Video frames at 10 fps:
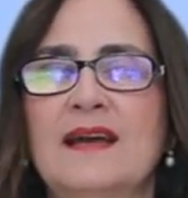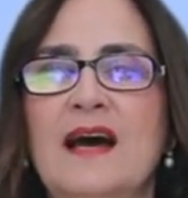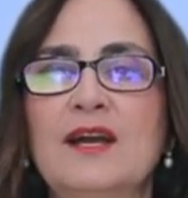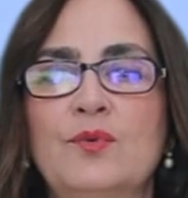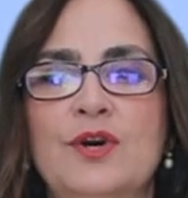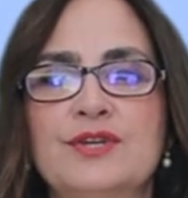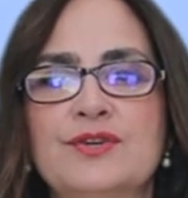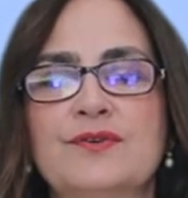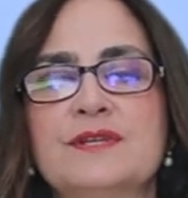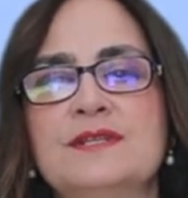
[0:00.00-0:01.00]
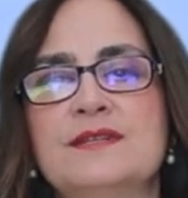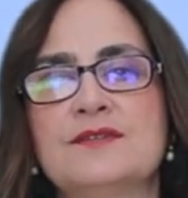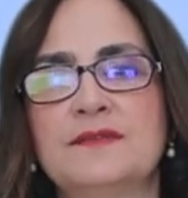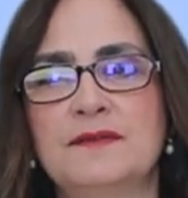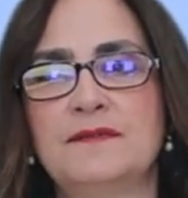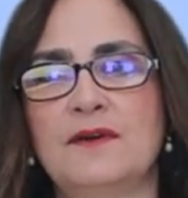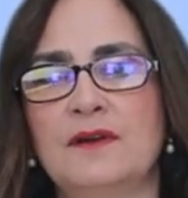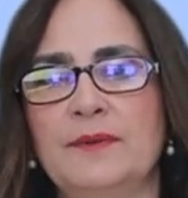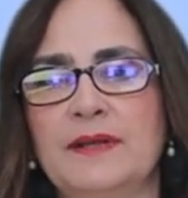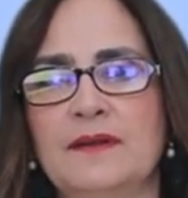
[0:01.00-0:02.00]
I-WOTCH consists of the
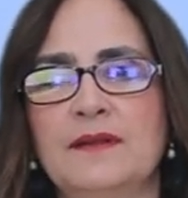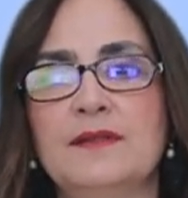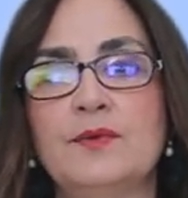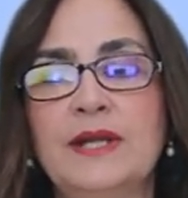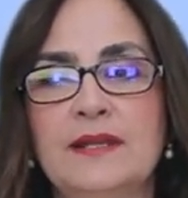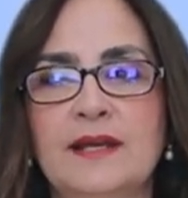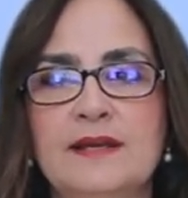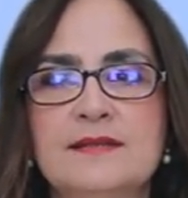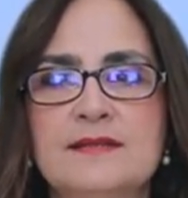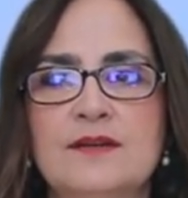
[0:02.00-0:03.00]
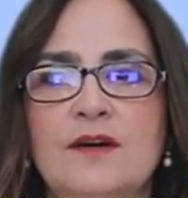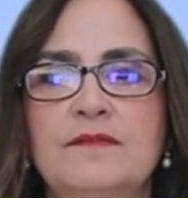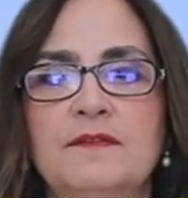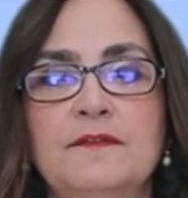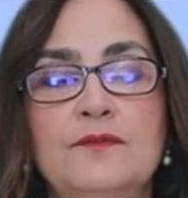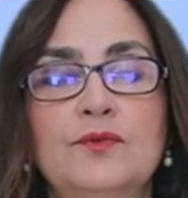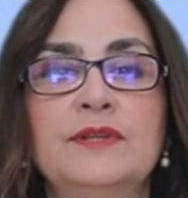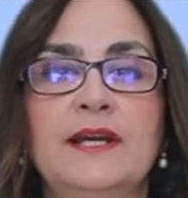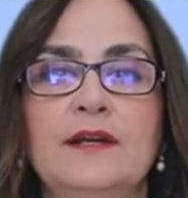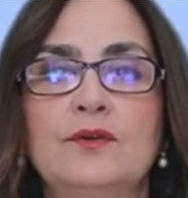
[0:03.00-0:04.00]
following. Three days of a
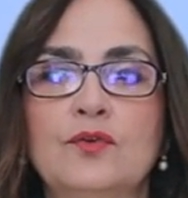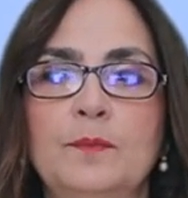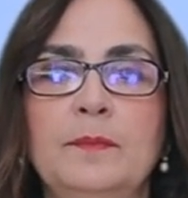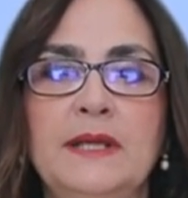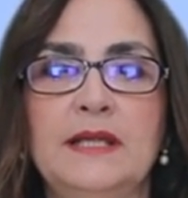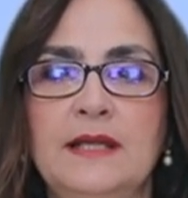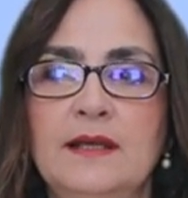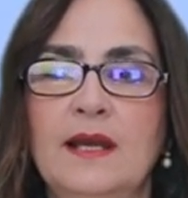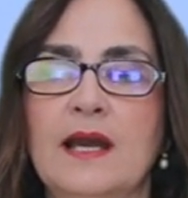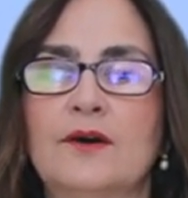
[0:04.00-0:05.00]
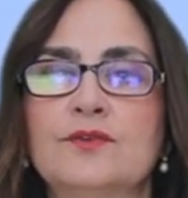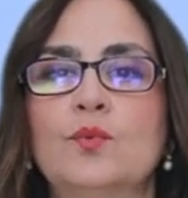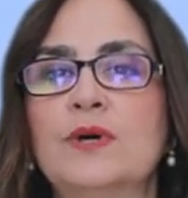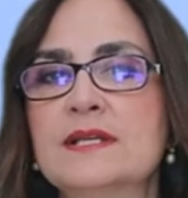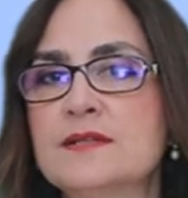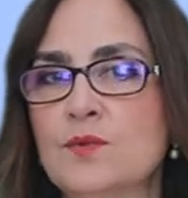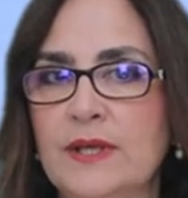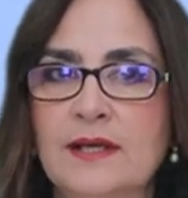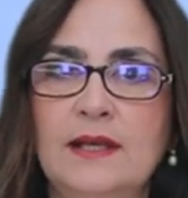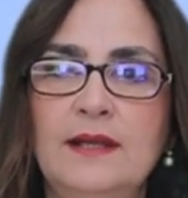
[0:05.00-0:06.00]
full-day group meeting held once
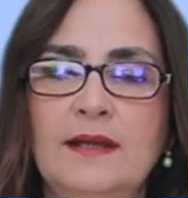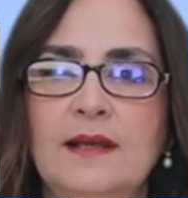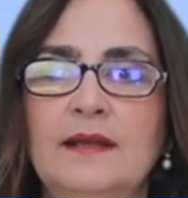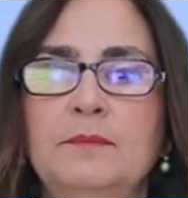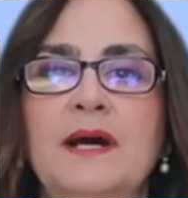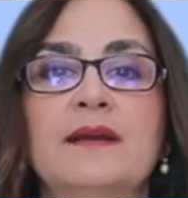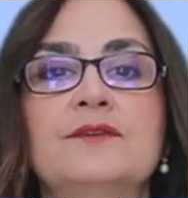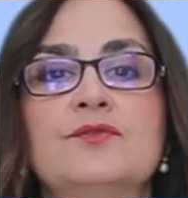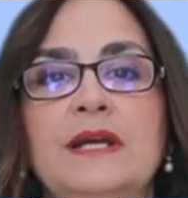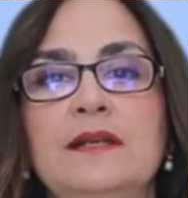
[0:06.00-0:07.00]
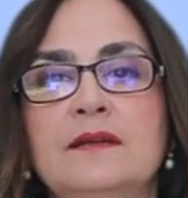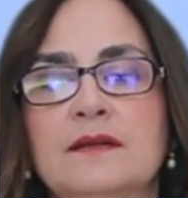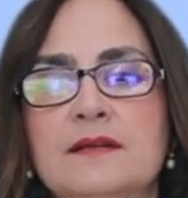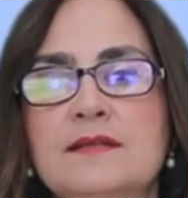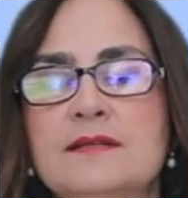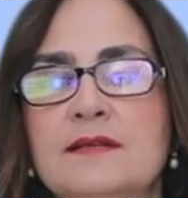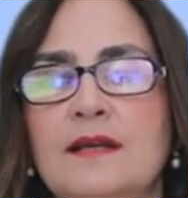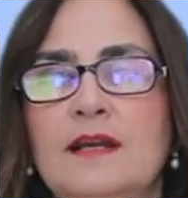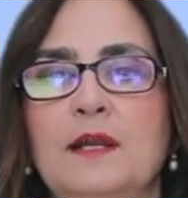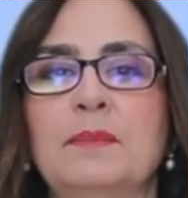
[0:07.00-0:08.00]
weekly, led by a trained nurse
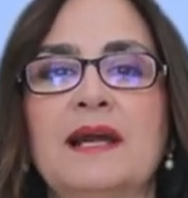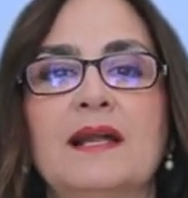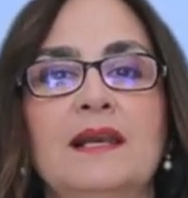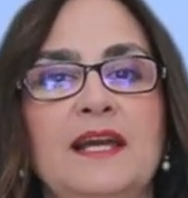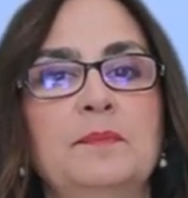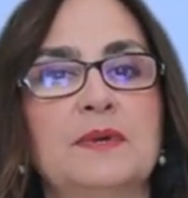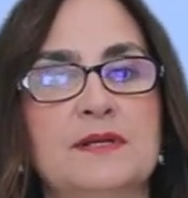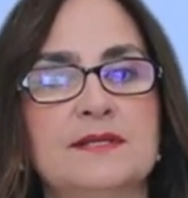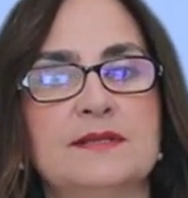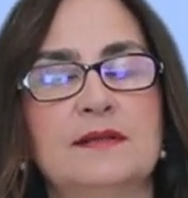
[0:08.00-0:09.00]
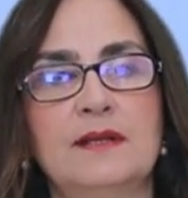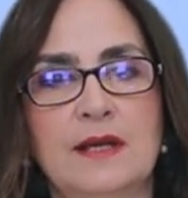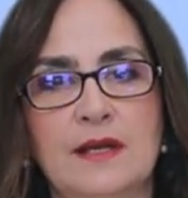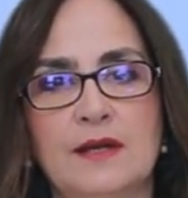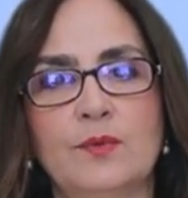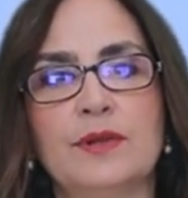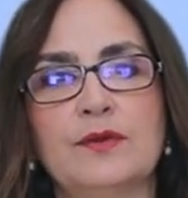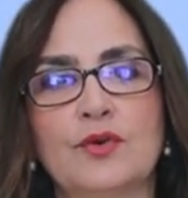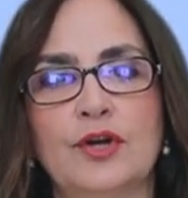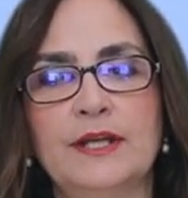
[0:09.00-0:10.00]
and by a layperson
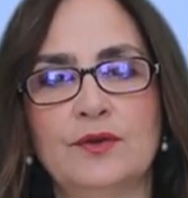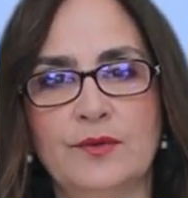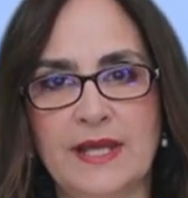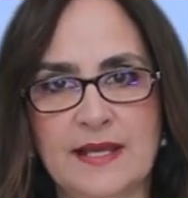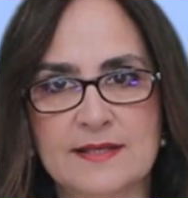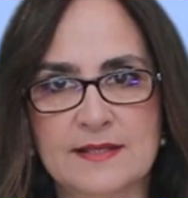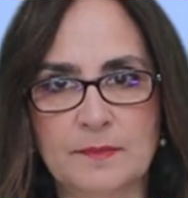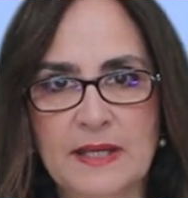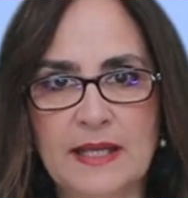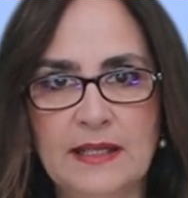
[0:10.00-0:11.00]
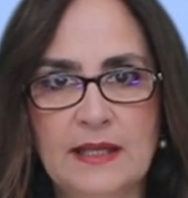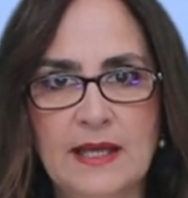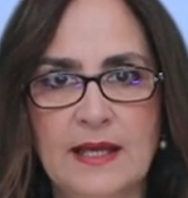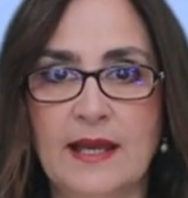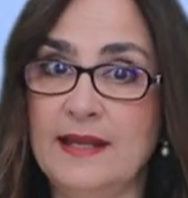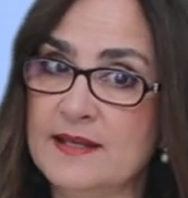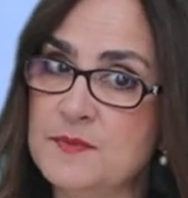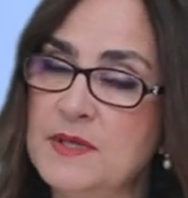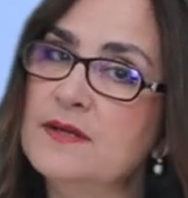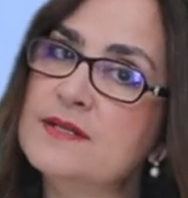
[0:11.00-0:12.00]
with chronic non-cancer pain and
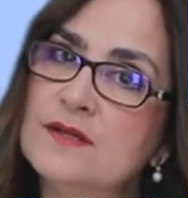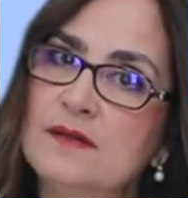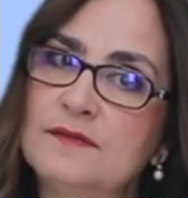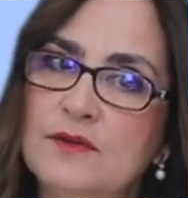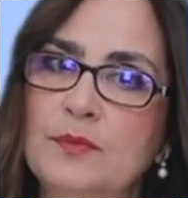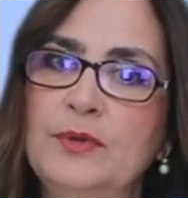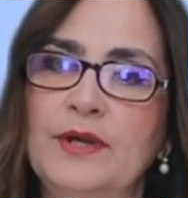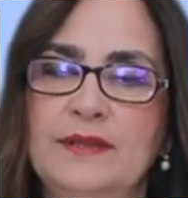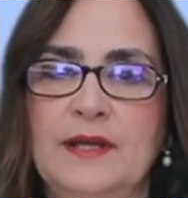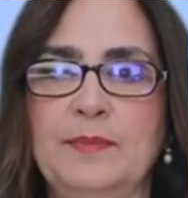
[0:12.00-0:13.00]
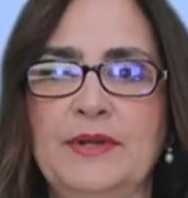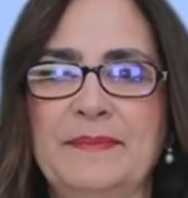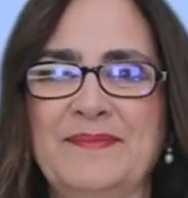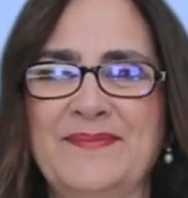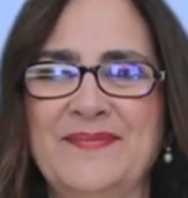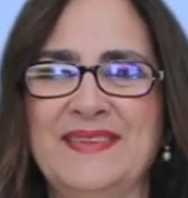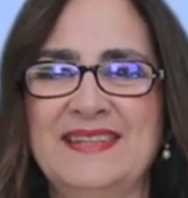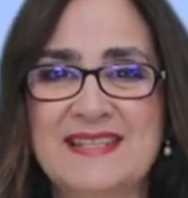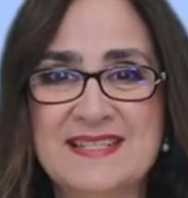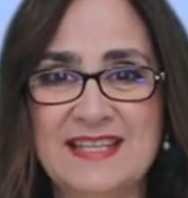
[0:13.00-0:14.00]
experience of opioid tapering.
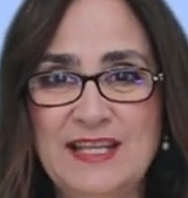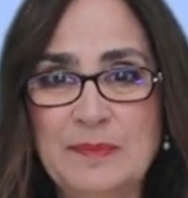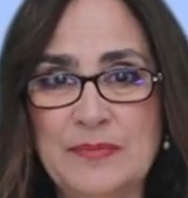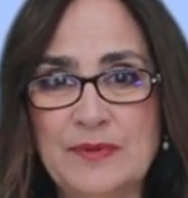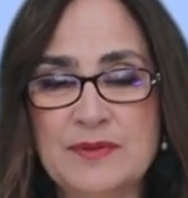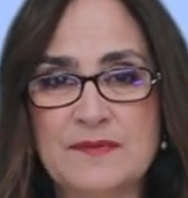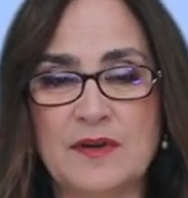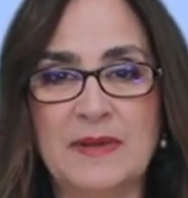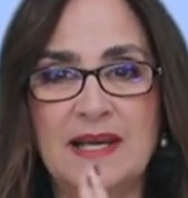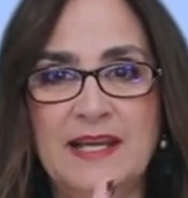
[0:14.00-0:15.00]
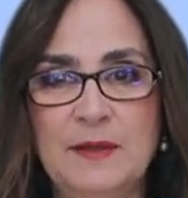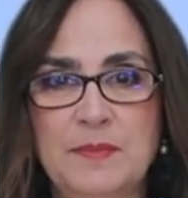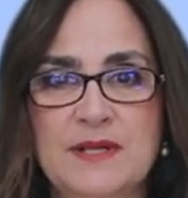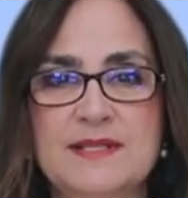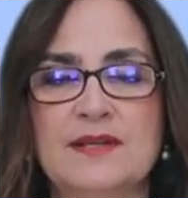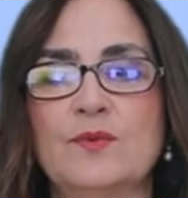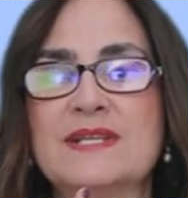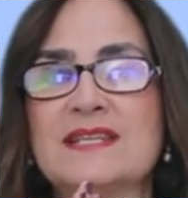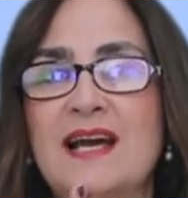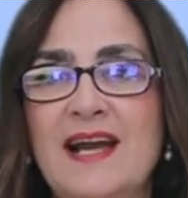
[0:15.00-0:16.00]
This input from a layperson
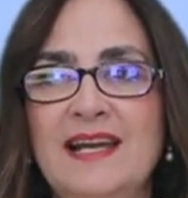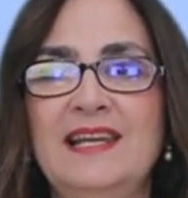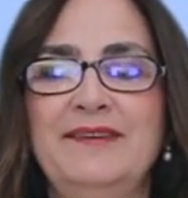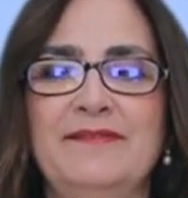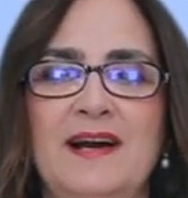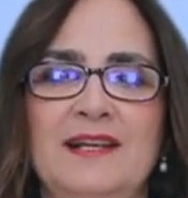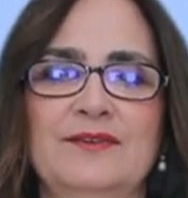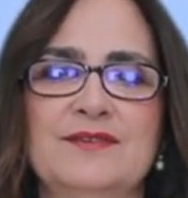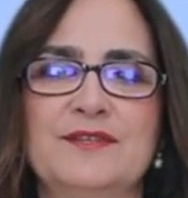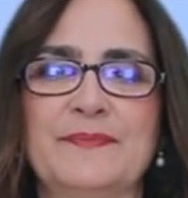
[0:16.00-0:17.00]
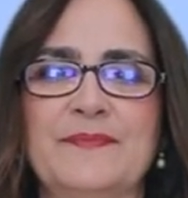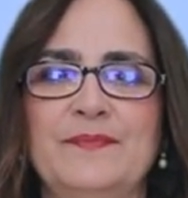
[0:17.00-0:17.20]
was highly valued.